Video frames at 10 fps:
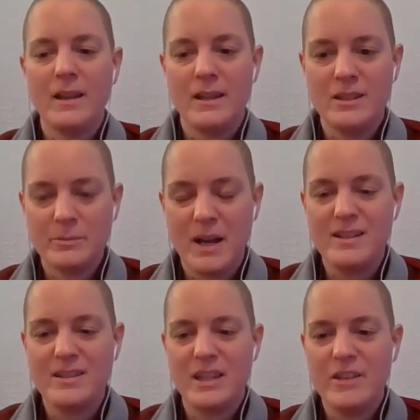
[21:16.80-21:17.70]
His mind
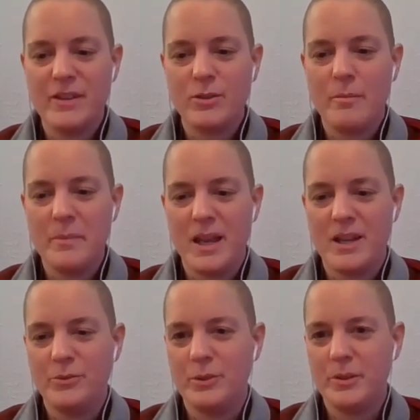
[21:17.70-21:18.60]
is even compared
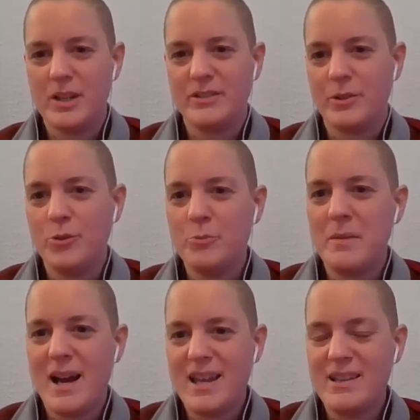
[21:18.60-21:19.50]
to the Buddha's own
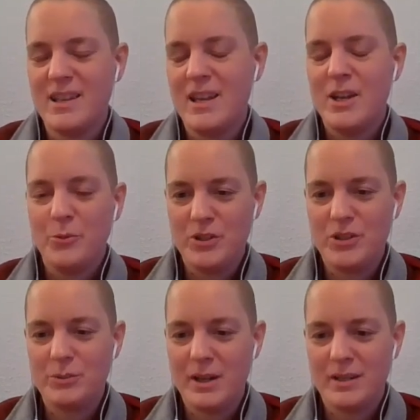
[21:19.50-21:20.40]
mind, which is
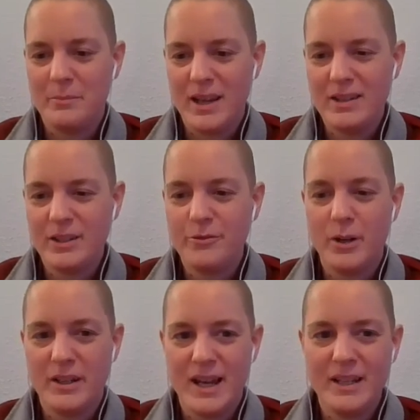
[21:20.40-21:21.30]
quite amazing for
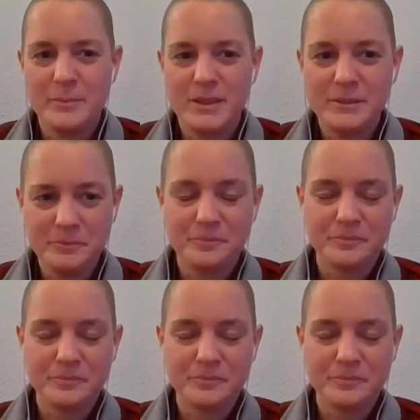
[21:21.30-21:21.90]
an animal.